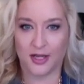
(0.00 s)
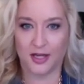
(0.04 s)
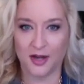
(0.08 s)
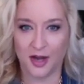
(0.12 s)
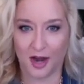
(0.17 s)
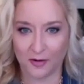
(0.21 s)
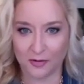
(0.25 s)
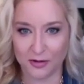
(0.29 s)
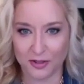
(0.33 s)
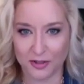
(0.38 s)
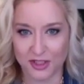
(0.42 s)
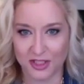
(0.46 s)

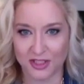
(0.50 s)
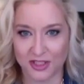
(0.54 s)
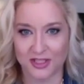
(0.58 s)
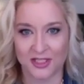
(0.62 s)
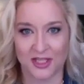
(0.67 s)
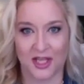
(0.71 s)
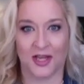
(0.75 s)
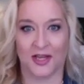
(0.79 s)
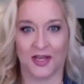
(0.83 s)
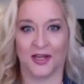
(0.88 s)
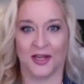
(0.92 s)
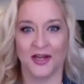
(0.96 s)
I was just
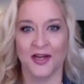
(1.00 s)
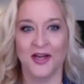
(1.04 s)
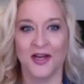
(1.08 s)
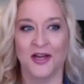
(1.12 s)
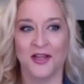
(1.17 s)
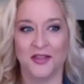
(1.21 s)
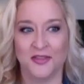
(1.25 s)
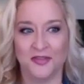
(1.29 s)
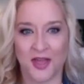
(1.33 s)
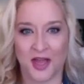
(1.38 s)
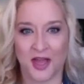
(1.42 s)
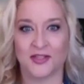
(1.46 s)
like,
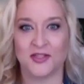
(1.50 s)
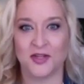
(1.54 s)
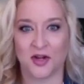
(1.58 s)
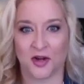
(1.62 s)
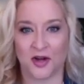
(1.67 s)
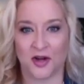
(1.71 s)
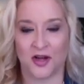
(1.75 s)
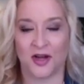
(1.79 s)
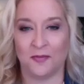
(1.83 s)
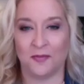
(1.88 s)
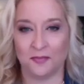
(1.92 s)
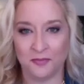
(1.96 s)
mm. that's all.
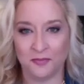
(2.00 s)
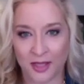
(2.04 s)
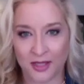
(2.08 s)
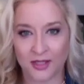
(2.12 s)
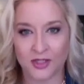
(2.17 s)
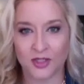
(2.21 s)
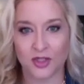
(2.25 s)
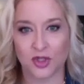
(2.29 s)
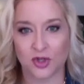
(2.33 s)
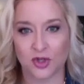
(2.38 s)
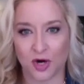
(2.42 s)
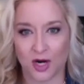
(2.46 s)
I'm like
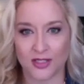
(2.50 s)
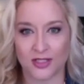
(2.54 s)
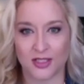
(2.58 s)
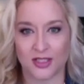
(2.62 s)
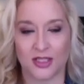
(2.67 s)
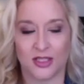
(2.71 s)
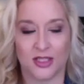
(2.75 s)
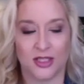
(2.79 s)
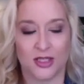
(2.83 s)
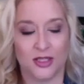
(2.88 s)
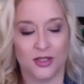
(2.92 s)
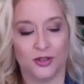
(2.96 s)
stressed
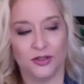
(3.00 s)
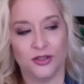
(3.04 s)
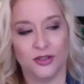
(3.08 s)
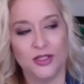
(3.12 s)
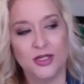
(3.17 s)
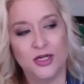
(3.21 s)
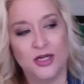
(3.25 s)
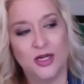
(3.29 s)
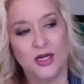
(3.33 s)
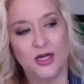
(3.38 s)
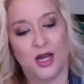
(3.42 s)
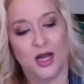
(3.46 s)
to the hilt.
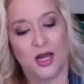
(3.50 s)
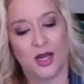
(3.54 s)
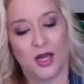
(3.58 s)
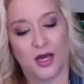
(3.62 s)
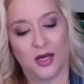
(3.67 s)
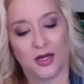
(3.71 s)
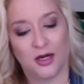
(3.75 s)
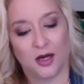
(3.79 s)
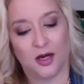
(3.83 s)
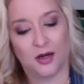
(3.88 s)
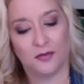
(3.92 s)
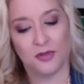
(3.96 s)

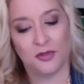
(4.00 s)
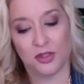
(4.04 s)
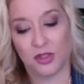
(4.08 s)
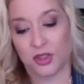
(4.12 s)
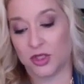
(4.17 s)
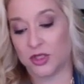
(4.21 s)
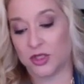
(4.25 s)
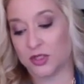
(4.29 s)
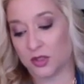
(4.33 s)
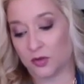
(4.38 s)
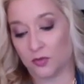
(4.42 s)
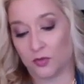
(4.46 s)
And yeah. um,
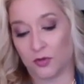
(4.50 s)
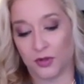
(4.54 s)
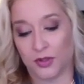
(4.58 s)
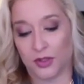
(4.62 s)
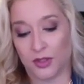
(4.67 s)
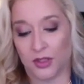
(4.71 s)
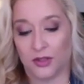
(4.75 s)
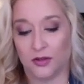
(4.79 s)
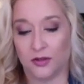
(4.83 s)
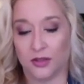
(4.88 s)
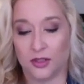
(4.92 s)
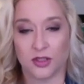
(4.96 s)
she said, well,
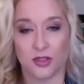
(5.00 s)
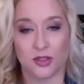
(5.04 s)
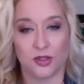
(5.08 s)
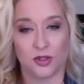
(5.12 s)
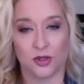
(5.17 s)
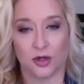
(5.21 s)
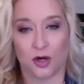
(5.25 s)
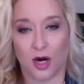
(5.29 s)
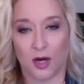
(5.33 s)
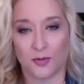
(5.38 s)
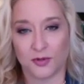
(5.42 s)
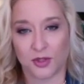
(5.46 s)
then this is
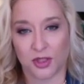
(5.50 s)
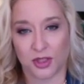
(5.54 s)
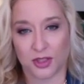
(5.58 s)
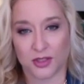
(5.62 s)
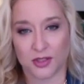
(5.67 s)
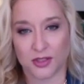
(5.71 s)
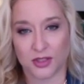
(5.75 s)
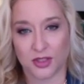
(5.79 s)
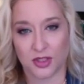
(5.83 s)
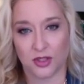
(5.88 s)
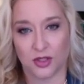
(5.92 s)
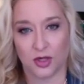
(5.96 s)
your
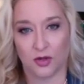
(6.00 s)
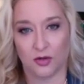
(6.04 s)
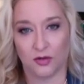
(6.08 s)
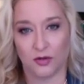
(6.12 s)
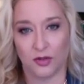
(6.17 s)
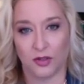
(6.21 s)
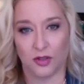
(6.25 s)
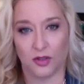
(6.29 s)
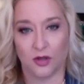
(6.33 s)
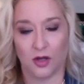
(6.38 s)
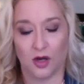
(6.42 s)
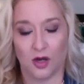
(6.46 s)
options, you know,
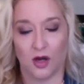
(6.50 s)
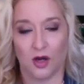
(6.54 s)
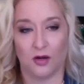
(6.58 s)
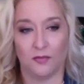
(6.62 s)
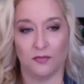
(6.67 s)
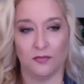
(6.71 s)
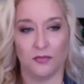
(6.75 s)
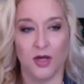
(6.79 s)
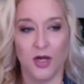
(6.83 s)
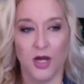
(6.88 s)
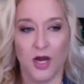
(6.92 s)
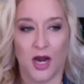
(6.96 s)
and
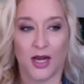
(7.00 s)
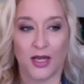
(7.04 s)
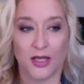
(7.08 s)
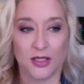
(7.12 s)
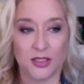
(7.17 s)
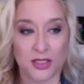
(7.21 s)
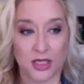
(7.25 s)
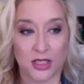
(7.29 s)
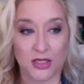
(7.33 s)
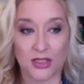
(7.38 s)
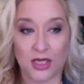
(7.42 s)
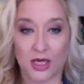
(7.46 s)
um, I had
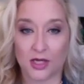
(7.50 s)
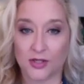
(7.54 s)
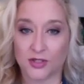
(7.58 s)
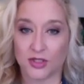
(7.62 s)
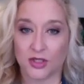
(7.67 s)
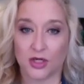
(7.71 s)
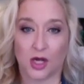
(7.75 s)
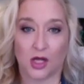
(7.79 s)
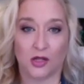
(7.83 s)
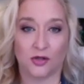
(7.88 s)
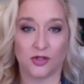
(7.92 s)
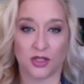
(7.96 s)
ten thousand
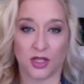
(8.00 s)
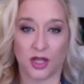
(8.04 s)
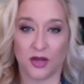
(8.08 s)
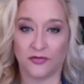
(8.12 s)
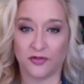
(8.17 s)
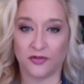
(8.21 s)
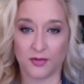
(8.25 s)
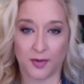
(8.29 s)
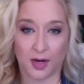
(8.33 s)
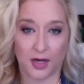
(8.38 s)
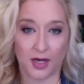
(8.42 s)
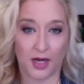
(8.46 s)
dollars
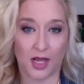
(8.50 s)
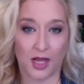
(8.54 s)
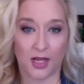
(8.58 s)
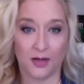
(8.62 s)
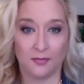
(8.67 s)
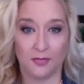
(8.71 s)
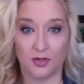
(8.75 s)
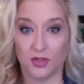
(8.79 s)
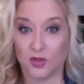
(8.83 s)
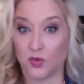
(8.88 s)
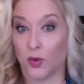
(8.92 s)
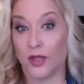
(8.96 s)
left in my name
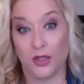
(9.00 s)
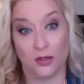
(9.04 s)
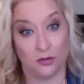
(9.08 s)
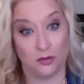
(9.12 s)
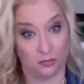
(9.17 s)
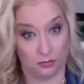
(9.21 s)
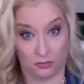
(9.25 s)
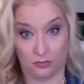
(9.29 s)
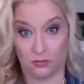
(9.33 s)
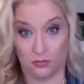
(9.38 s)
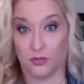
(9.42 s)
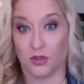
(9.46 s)

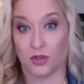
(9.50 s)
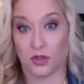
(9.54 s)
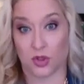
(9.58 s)
between the